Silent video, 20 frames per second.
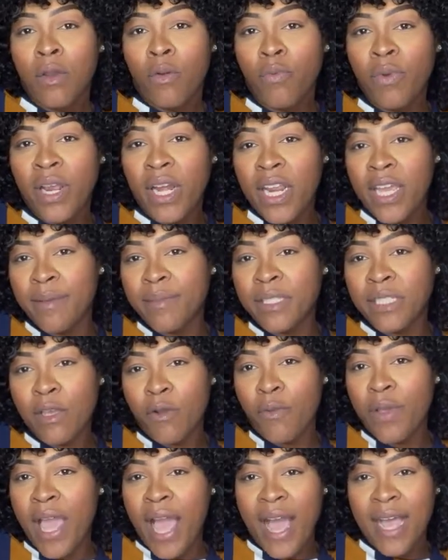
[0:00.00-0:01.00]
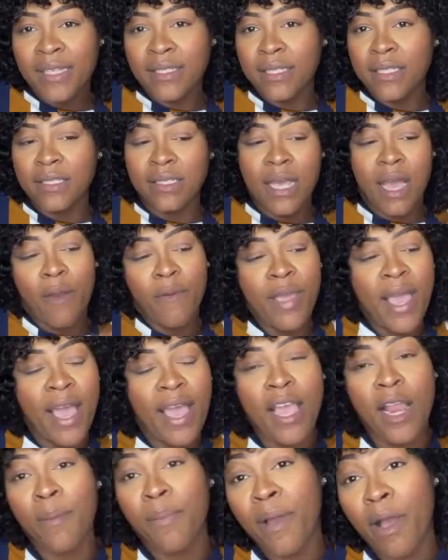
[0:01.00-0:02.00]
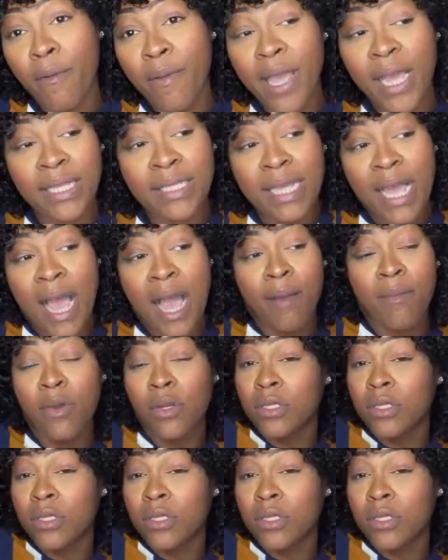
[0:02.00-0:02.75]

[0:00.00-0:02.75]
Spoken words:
we claim say we are assistant, we are help and we are talk.